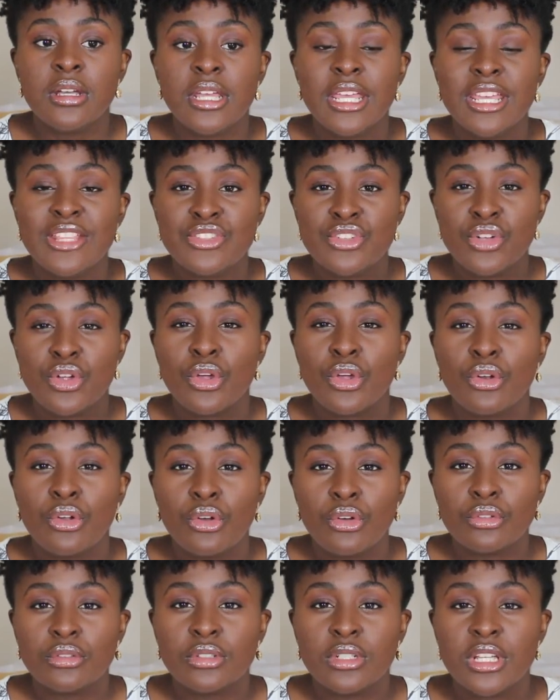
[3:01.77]

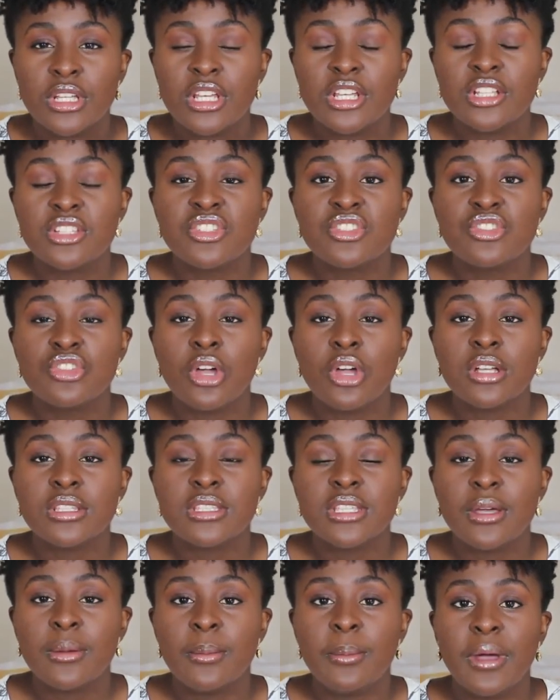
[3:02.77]
internal. It's
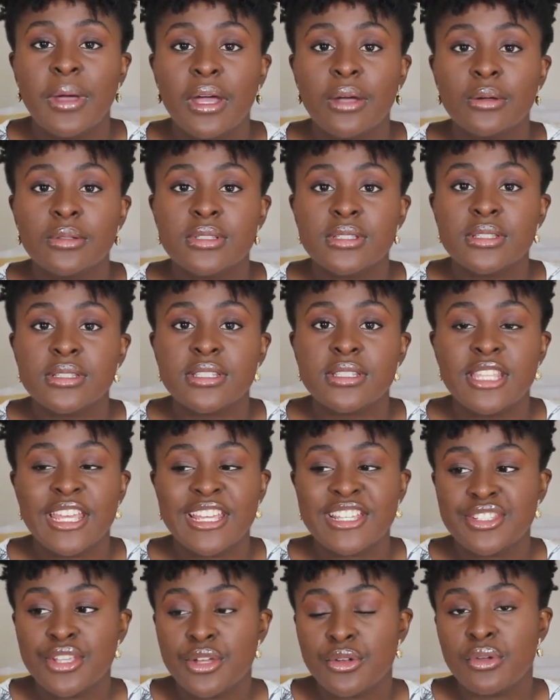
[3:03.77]
not about the
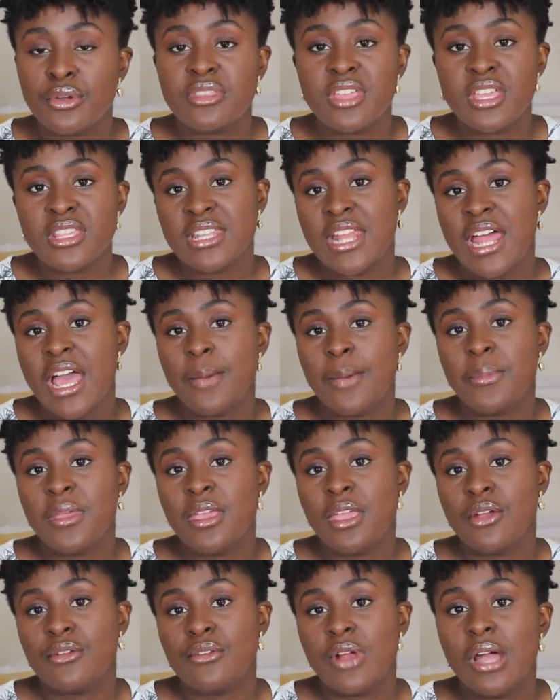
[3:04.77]
external things that are
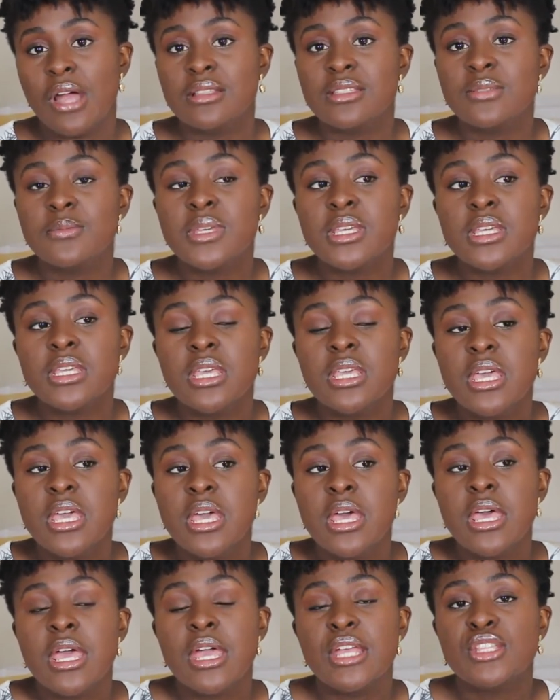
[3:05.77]
happening around me.
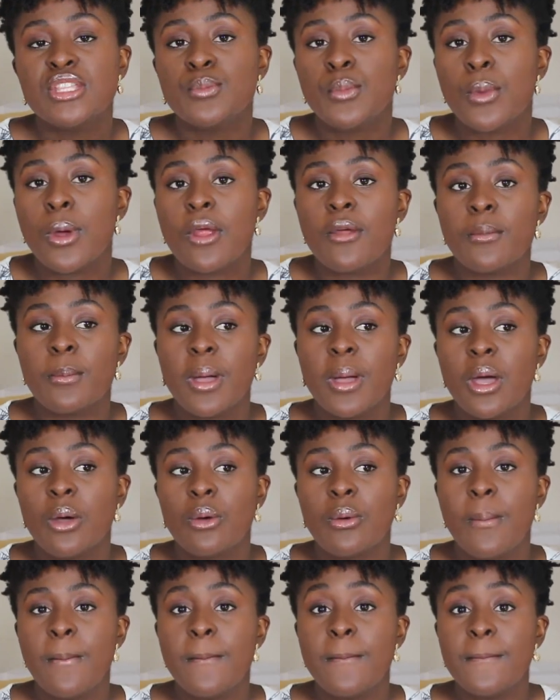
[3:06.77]
It's more
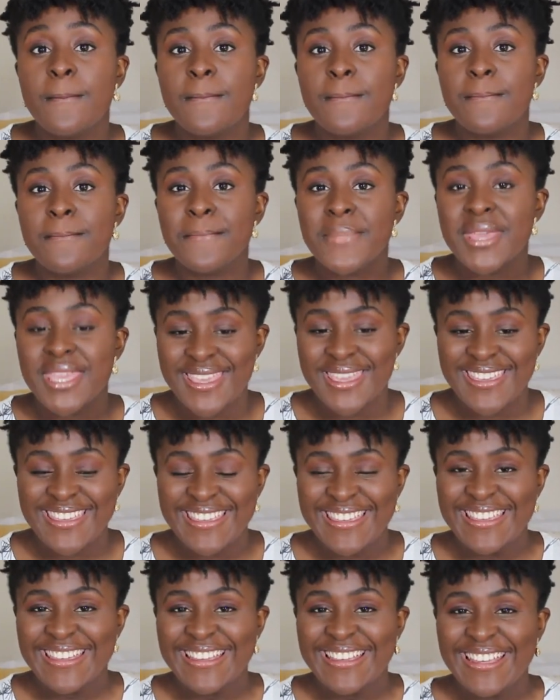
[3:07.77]
about
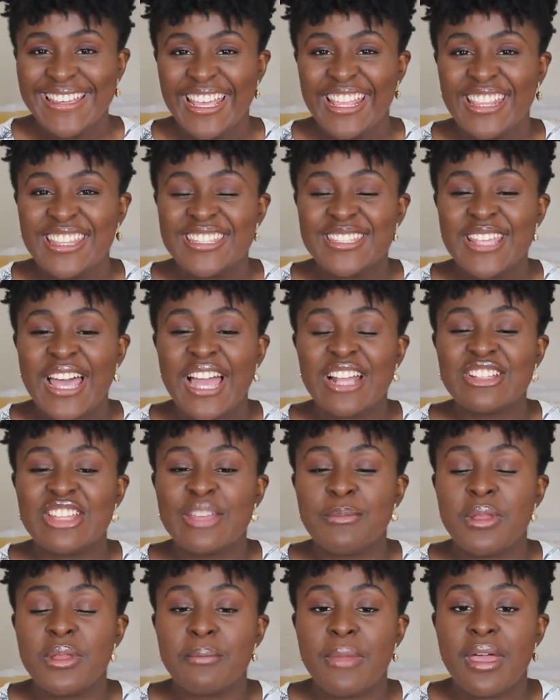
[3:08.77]
me. It's
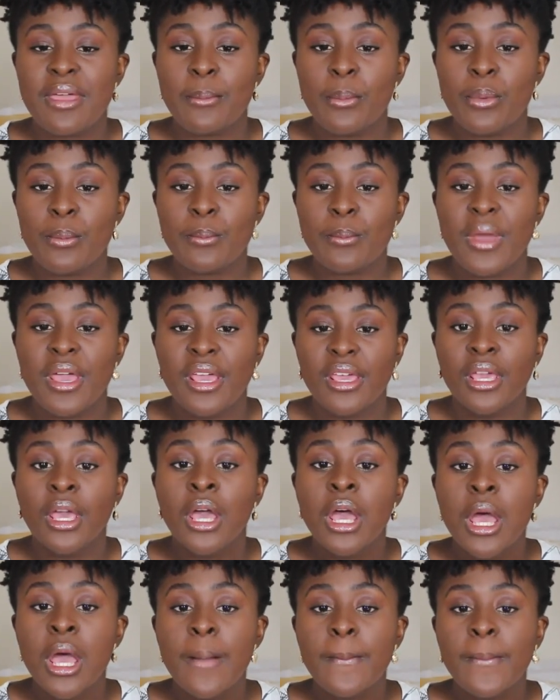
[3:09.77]
actually been my
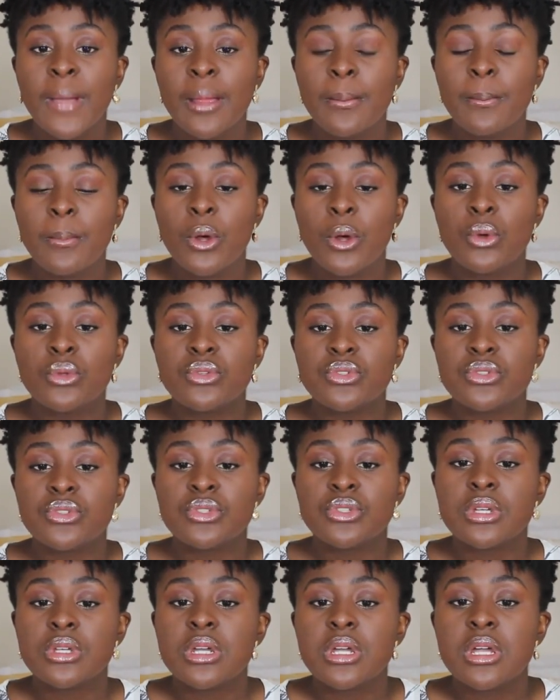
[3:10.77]

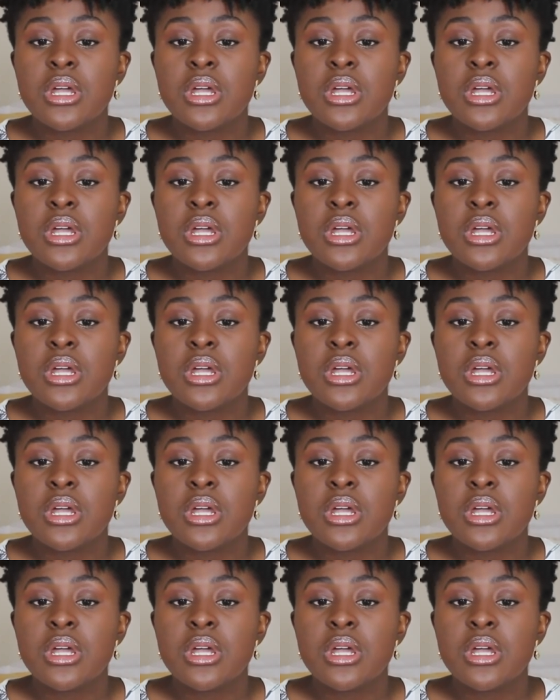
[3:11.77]
most